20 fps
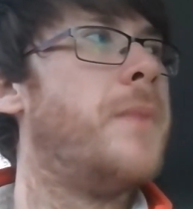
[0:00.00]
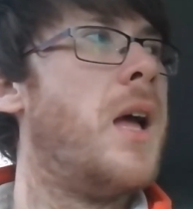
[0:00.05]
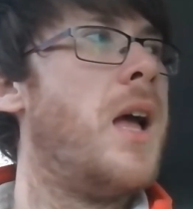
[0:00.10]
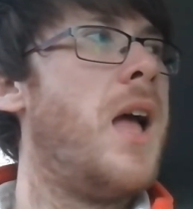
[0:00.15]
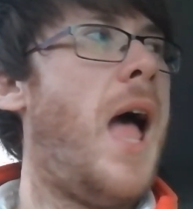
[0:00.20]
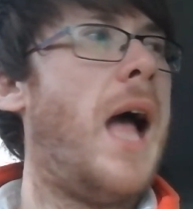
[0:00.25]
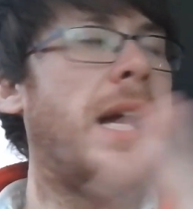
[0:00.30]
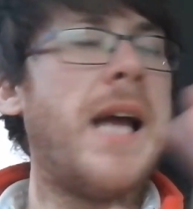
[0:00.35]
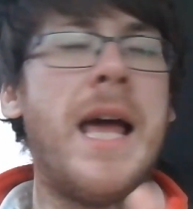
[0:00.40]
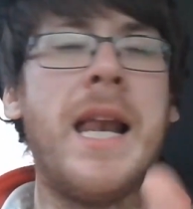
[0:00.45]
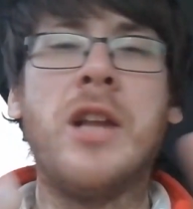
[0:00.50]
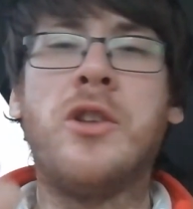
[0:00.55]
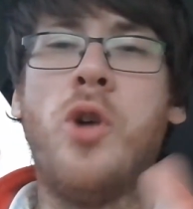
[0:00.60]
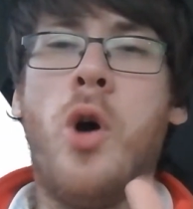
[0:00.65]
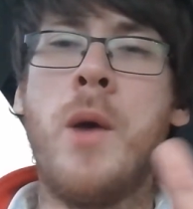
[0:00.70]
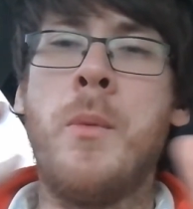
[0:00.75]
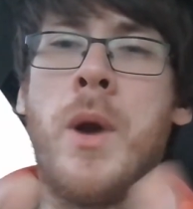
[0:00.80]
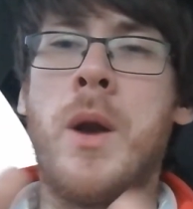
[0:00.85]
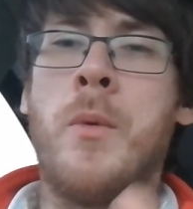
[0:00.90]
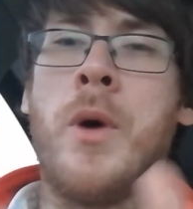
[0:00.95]
I kind of tell
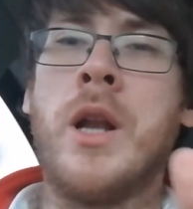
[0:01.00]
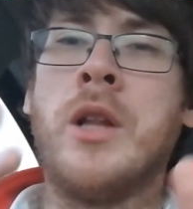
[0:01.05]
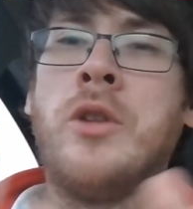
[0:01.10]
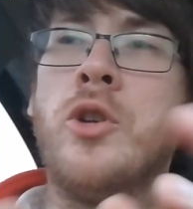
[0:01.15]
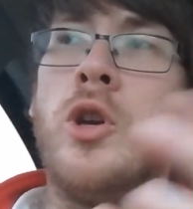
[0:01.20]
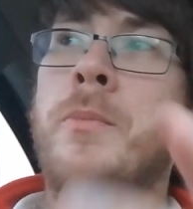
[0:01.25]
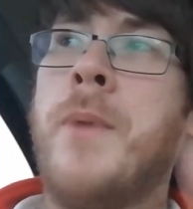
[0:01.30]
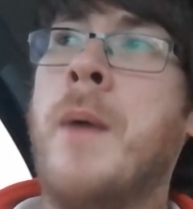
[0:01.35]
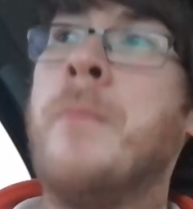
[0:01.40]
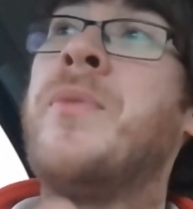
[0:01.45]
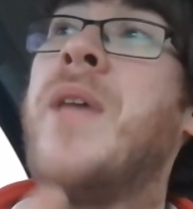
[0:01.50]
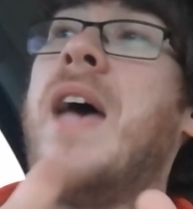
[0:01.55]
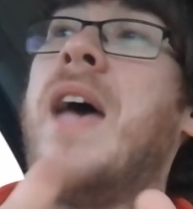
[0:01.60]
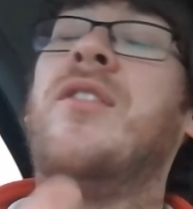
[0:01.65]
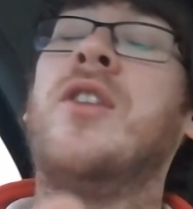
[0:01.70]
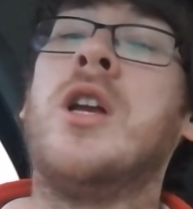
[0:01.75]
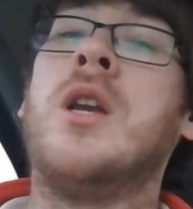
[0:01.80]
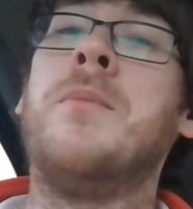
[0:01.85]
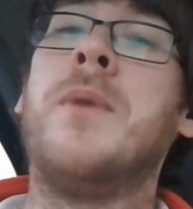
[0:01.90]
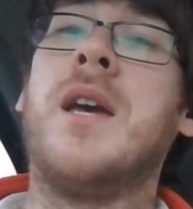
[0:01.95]
you what I want to do, but I'm
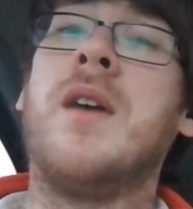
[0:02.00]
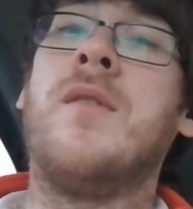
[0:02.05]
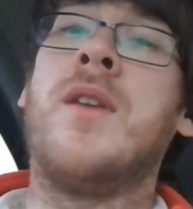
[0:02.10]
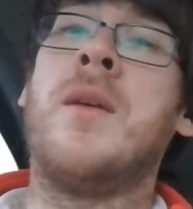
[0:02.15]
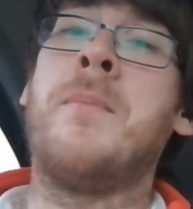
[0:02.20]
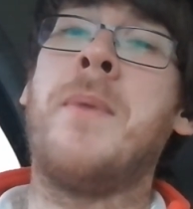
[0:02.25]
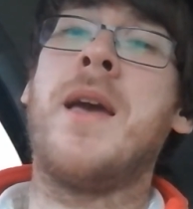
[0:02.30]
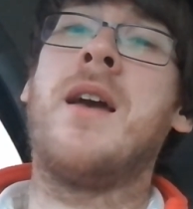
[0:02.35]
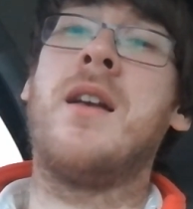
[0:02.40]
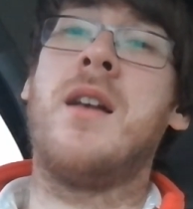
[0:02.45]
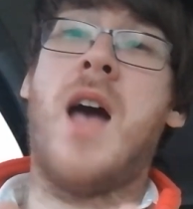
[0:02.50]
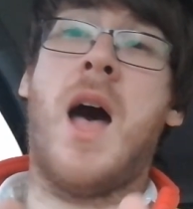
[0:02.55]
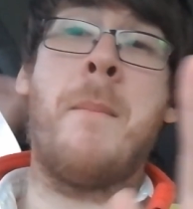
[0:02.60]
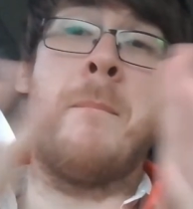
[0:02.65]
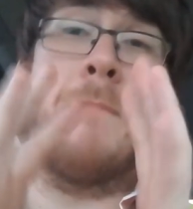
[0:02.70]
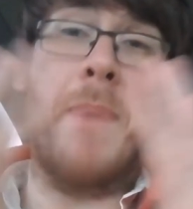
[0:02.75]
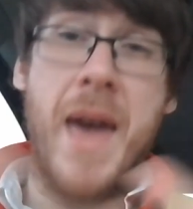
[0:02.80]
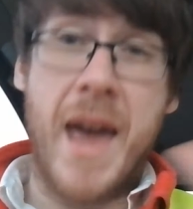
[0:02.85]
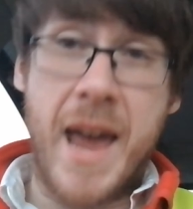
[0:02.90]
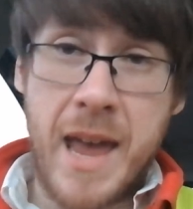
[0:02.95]
definitely going to be giving a
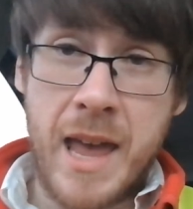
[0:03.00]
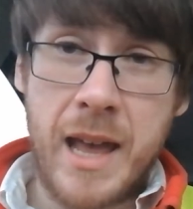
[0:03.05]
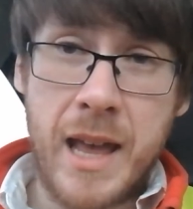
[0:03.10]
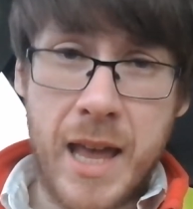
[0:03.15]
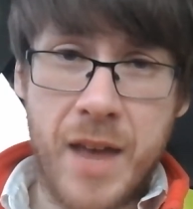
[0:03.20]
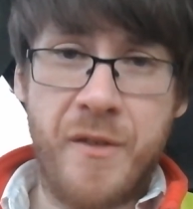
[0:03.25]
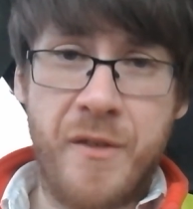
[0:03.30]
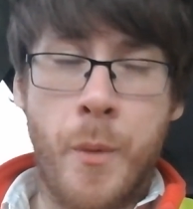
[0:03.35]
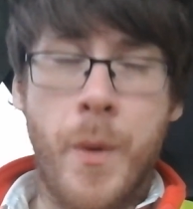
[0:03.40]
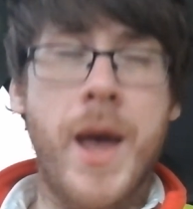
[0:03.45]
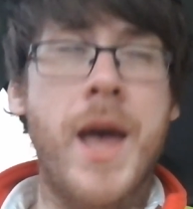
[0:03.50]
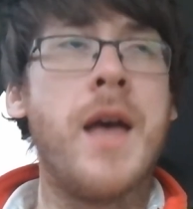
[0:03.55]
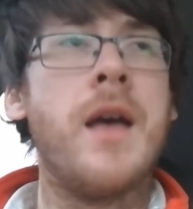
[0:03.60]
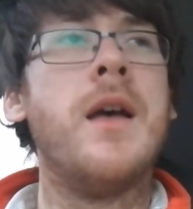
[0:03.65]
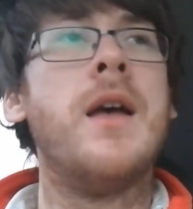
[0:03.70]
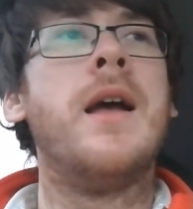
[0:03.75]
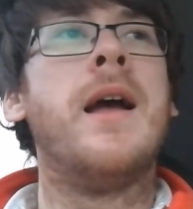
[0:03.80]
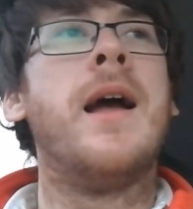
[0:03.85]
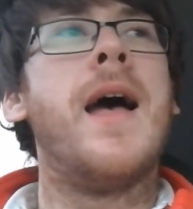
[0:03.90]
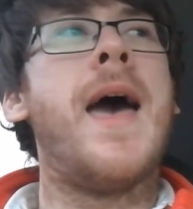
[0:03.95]
big giveaway.
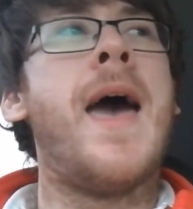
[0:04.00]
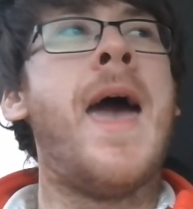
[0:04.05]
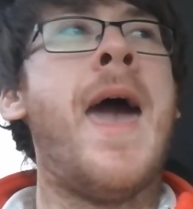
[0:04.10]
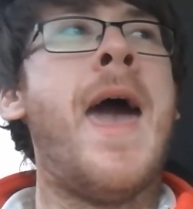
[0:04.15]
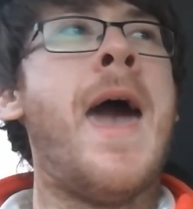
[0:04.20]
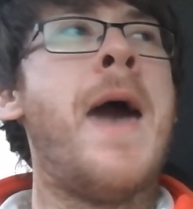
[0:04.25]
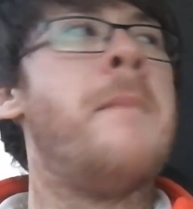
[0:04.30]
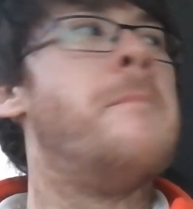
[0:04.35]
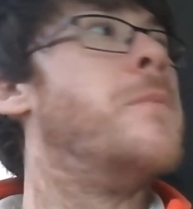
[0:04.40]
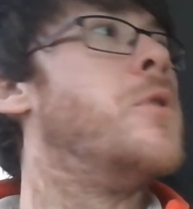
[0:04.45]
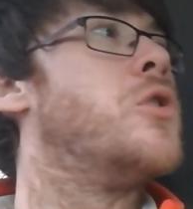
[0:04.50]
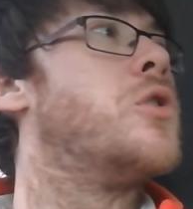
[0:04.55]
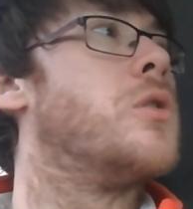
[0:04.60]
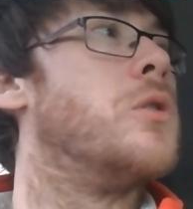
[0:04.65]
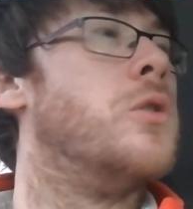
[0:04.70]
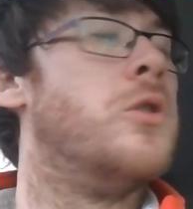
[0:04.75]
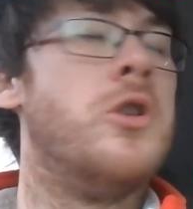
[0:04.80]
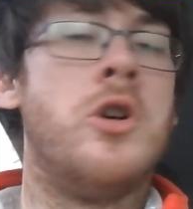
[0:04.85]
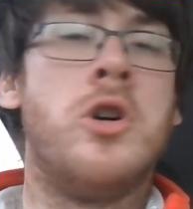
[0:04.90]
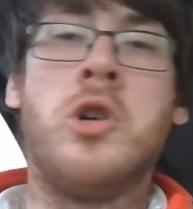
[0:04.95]

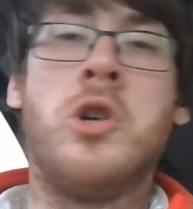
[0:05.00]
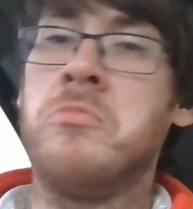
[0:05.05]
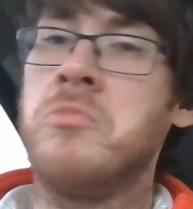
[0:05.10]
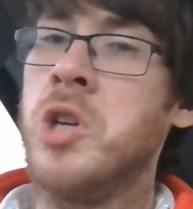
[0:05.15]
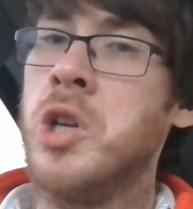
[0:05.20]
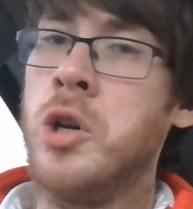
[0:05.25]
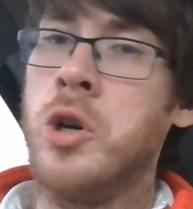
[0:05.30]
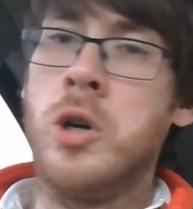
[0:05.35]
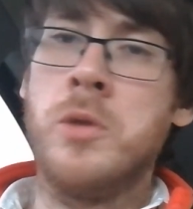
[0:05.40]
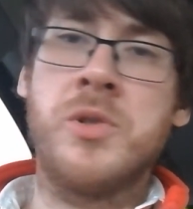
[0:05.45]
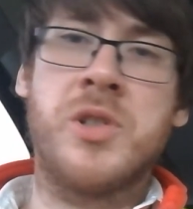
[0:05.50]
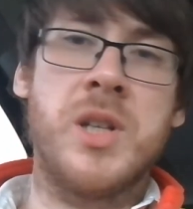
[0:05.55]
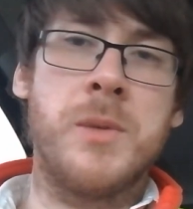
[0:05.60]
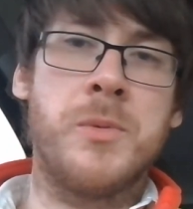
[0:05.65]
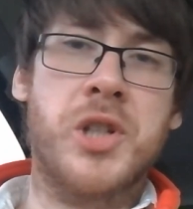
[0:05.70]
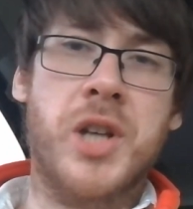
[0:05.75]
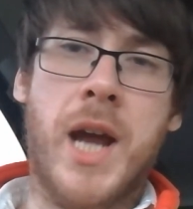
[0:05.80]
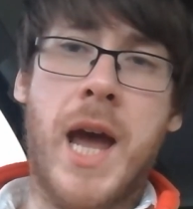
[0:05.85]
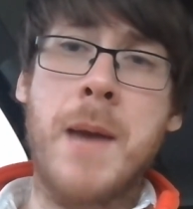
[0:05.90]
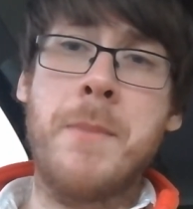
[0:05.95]
So, you know,
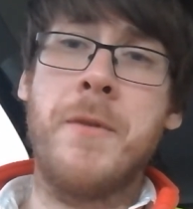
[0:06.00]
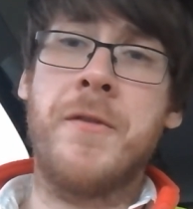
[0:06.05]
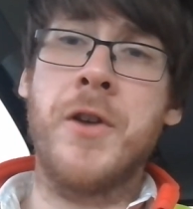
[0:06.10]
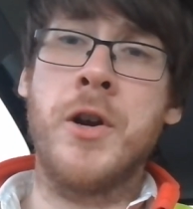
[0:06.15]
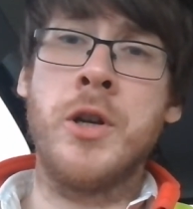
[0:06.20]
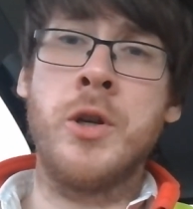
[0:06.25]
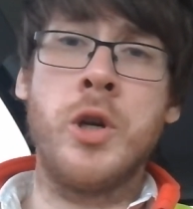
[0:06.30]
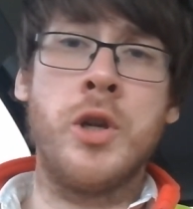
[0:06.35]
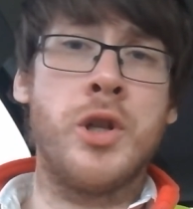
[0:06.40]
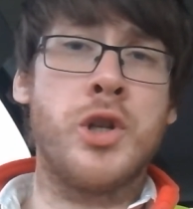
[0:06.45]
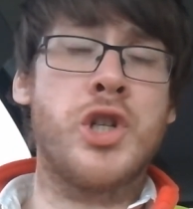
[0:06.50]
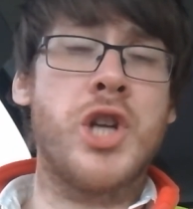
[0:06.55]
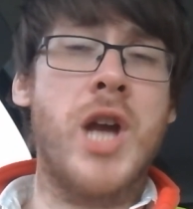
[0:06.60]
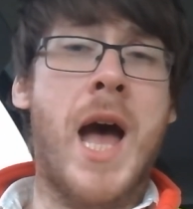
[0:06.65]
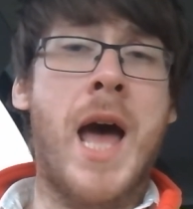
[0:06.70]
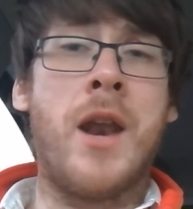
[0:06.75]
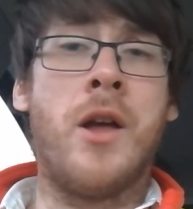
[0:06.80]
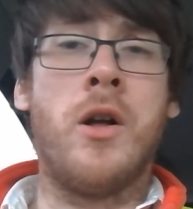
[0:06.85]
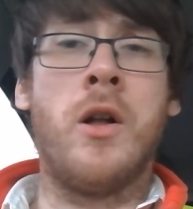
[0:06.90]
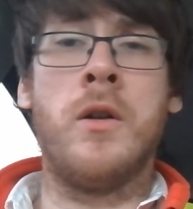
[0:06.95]
subscribe if you're new to the
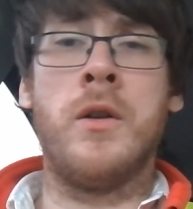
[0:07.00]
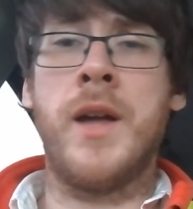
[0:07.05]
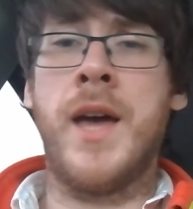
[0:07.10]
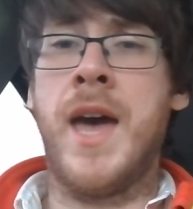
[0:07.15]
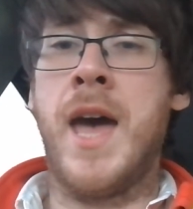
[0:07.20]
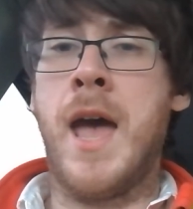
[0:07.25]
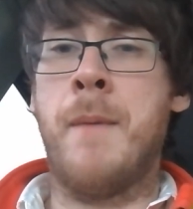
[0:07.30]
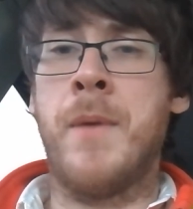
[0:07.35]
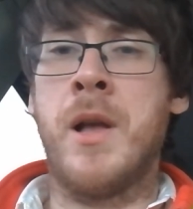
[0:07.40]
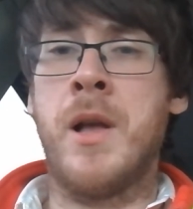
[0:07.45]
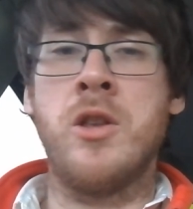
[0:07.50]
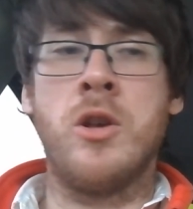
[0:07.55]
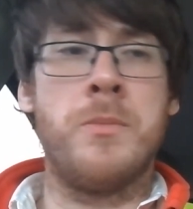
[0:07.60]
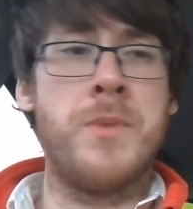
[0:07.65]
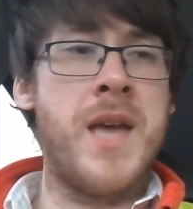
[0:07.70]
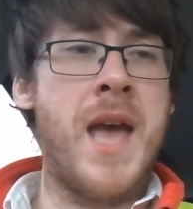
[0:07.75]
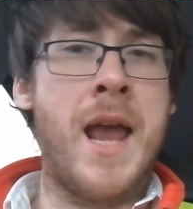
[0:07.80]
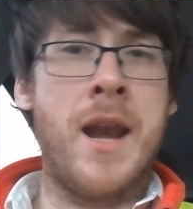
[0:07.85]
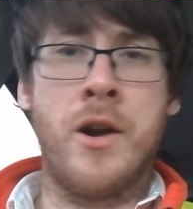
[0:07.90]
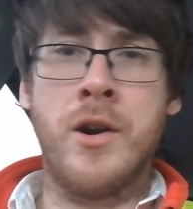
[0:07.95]
channel and you'll
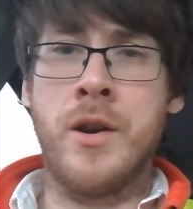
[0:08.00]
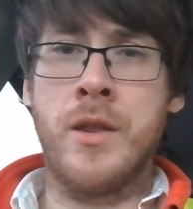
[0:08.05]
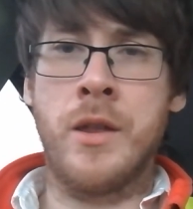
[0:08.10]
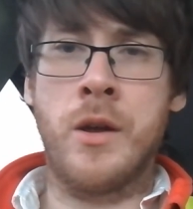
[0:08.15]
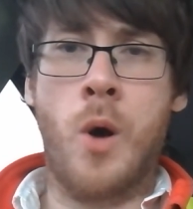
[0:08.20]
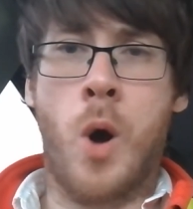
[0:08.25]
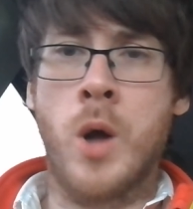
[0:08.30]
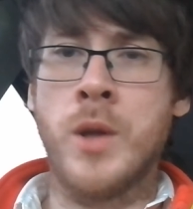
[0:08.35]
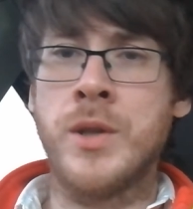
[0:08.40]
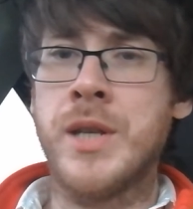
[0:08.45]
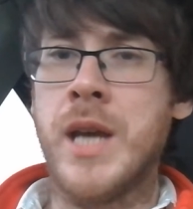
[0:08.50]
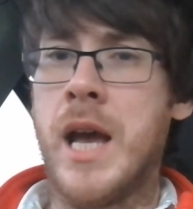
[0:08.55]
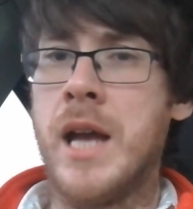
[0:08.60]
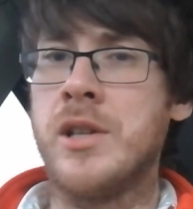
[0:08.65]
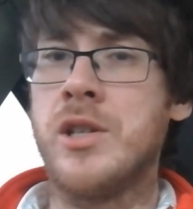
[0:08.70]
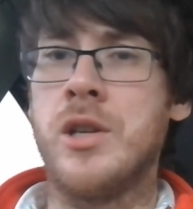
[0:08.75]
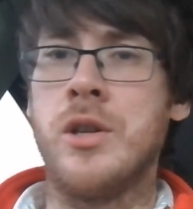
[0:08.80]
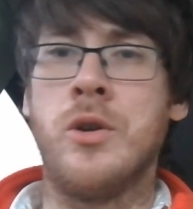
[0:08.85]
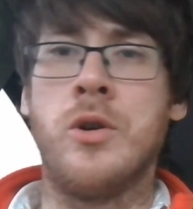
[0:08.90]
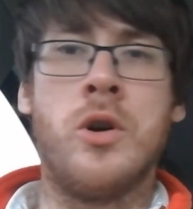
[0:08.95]
be entered in the
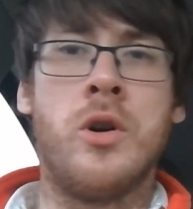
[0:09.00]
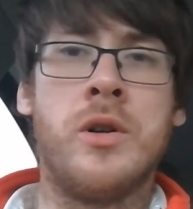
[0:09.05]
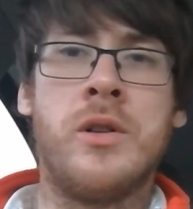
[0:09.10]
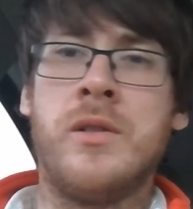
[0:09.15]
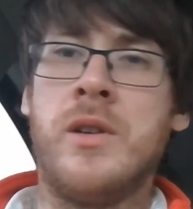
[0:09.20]
contest. You know,